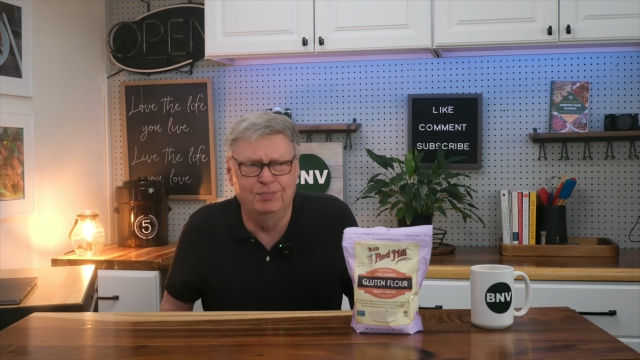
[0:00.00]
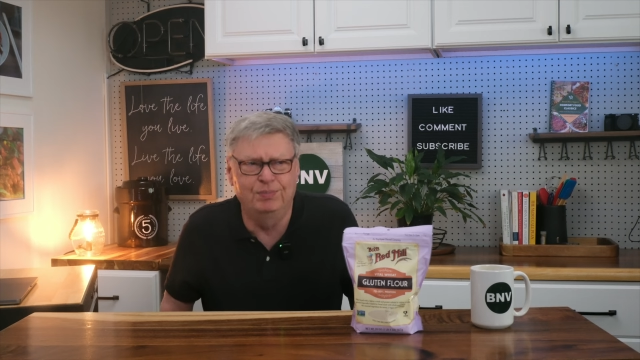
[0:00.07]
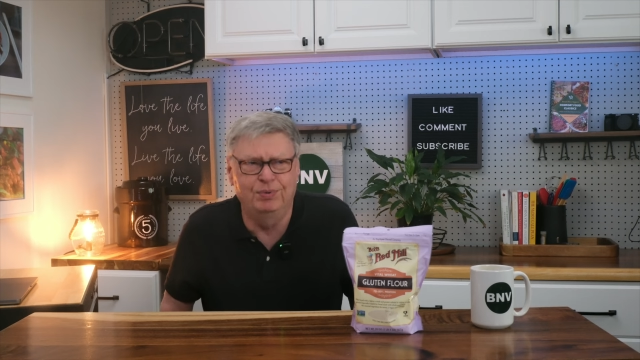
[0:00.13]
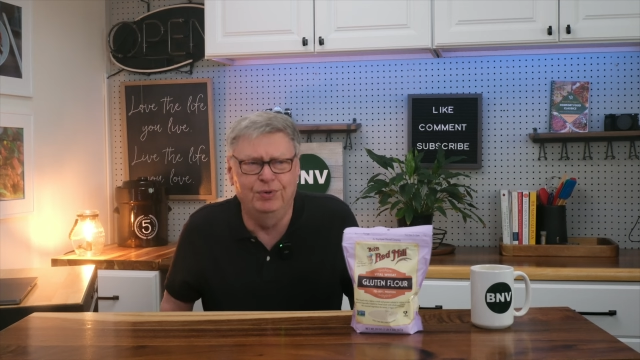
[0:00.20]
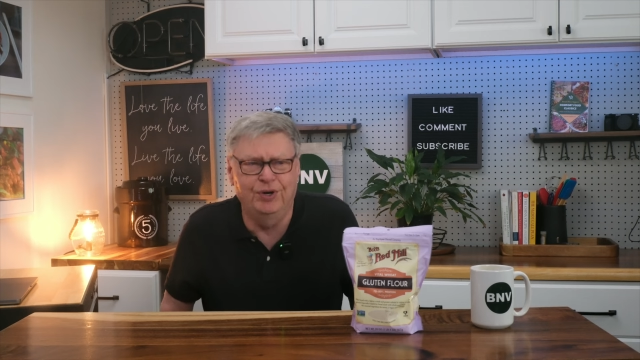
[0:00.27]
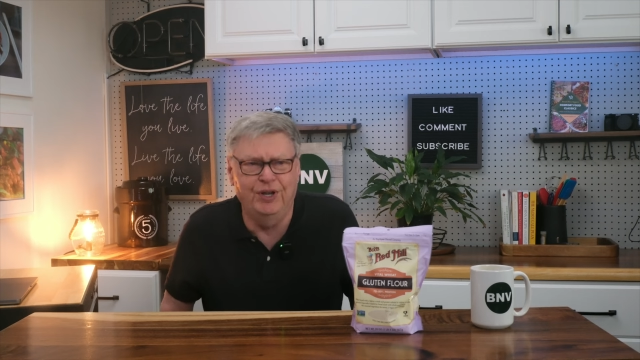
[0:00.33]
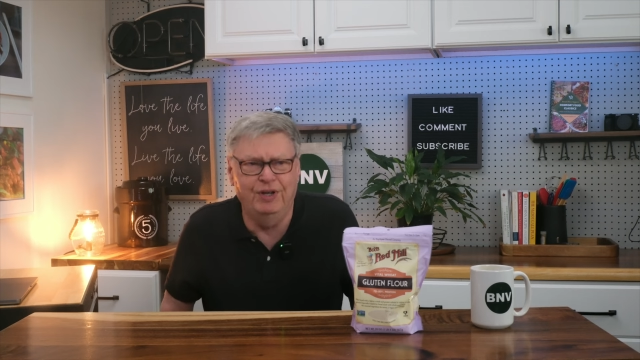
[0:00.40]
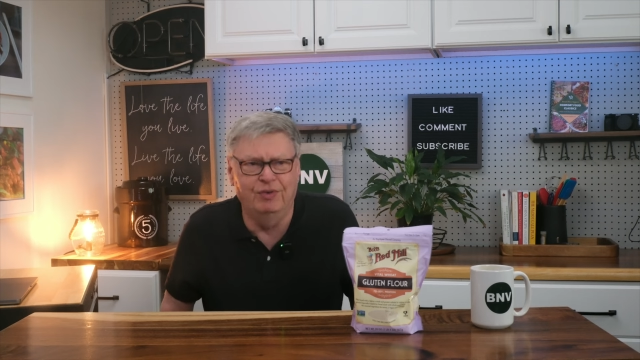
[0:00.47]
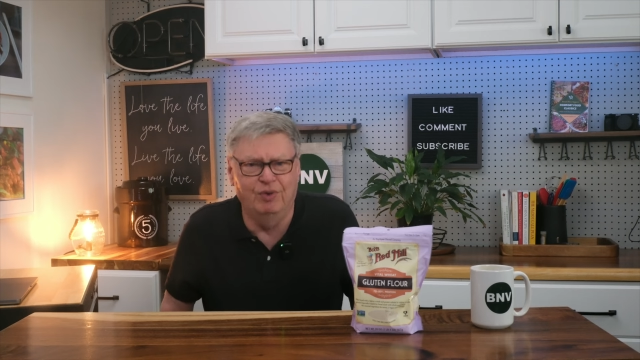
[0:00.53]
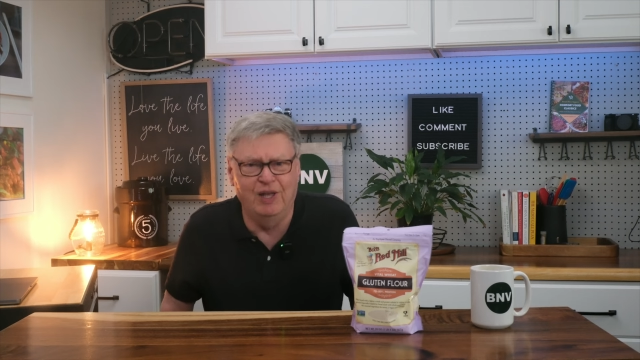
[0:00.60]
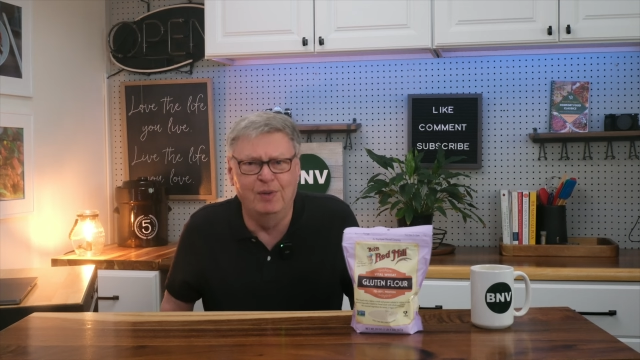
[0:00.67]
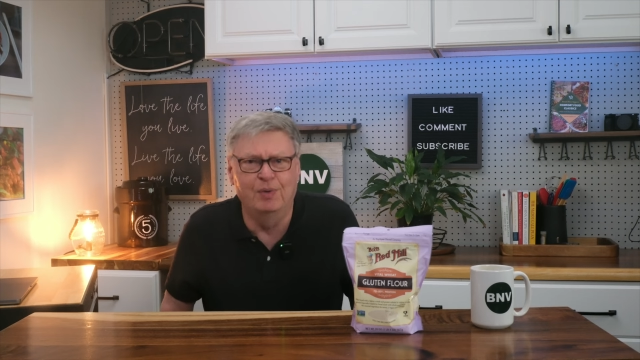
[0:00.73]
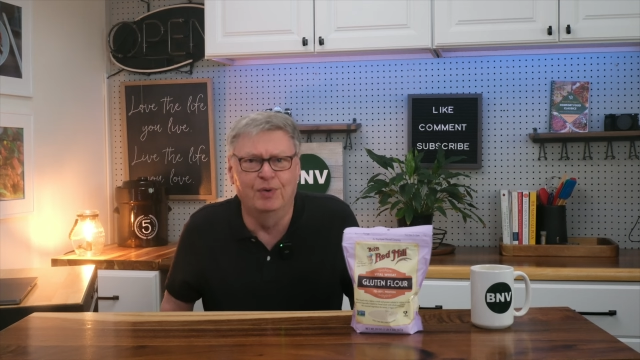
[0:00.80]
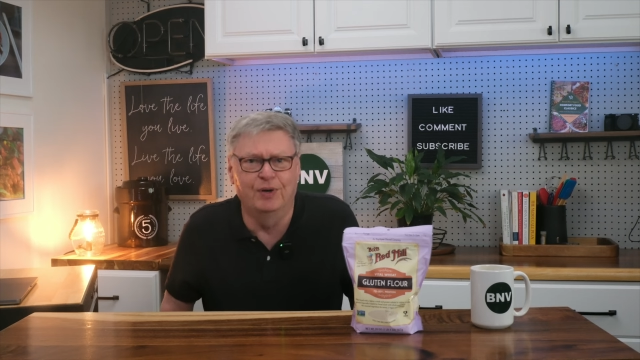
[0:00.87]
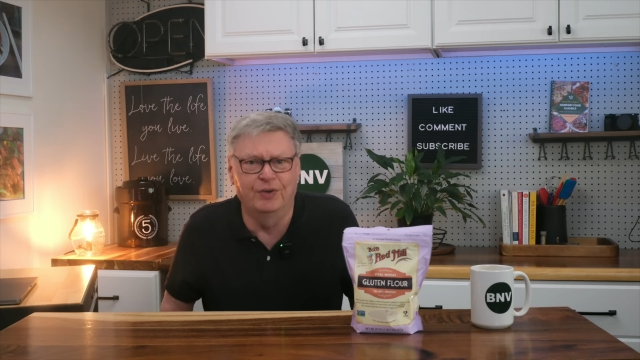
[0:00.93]
Pretty
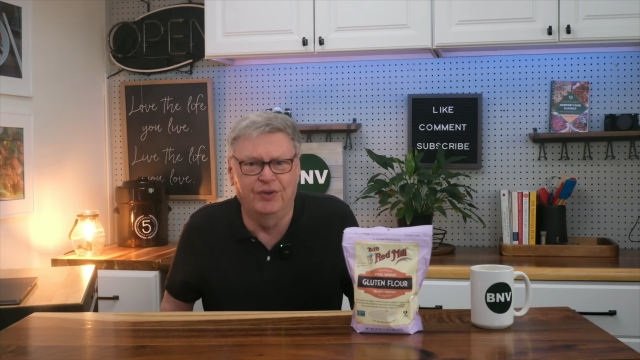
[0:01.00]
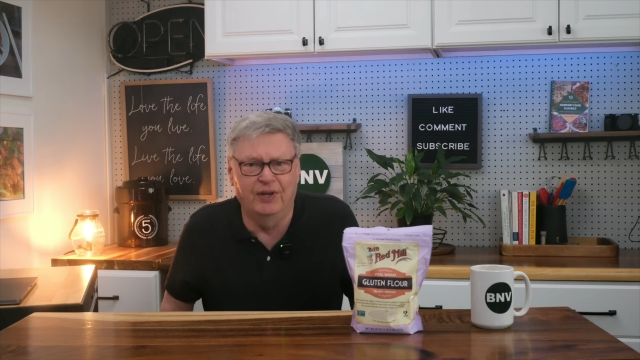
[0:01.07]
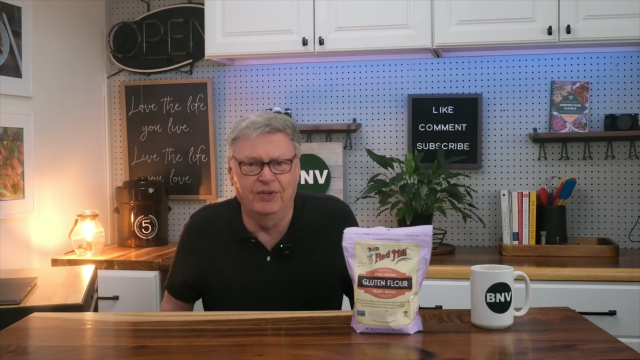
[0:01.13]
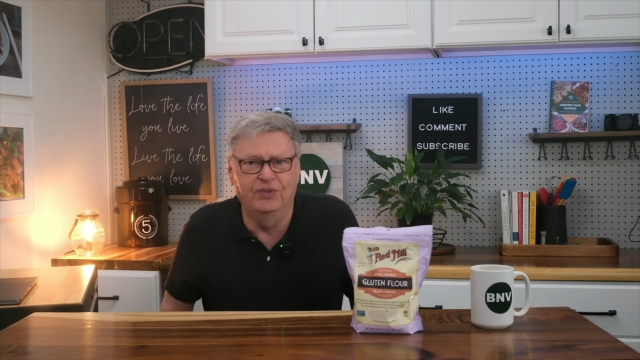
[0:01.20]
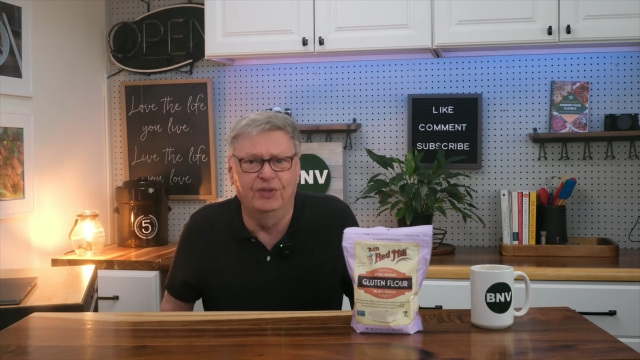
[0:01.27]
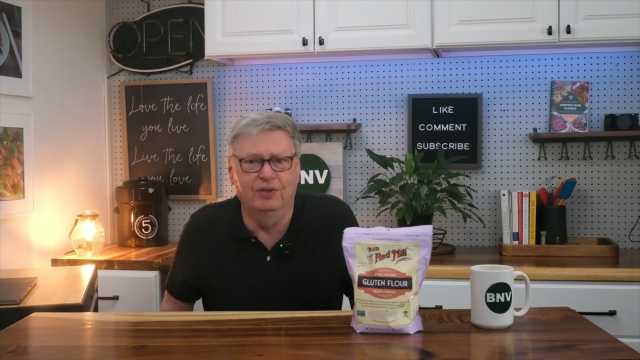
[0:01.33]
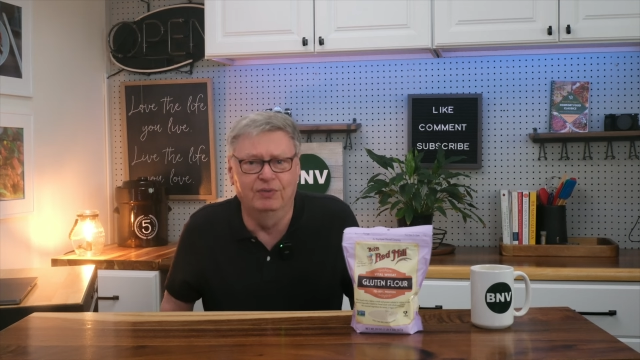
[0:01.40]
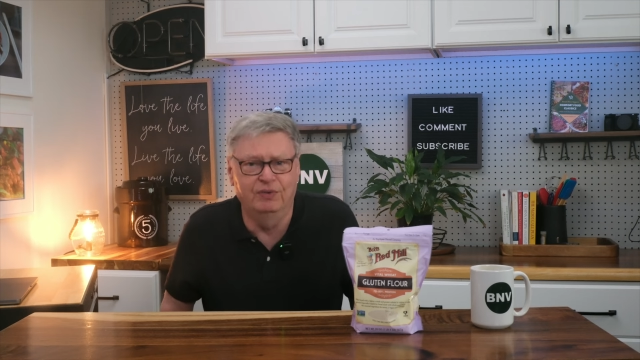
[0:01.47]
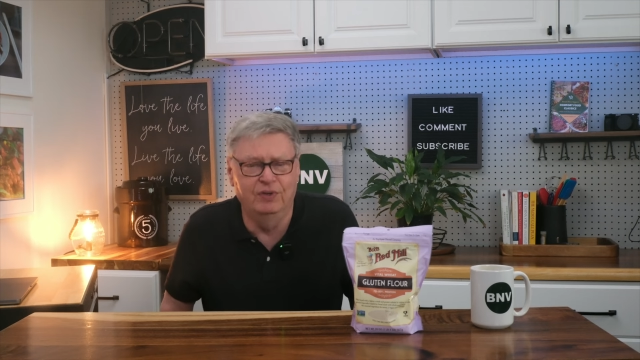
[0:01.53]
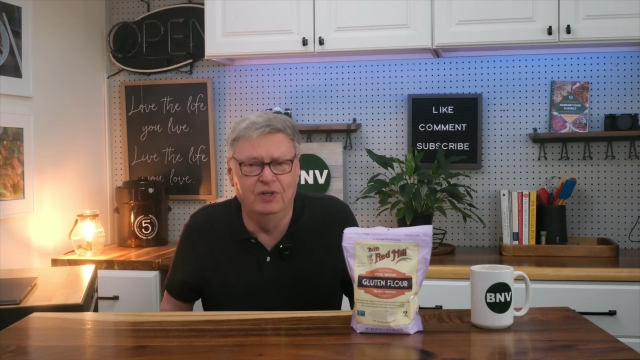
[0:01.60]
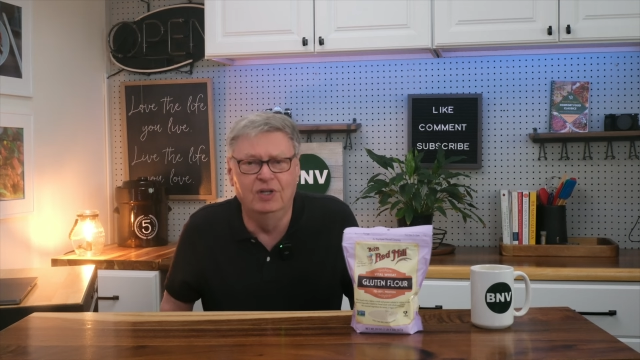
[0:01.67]
labor intensive.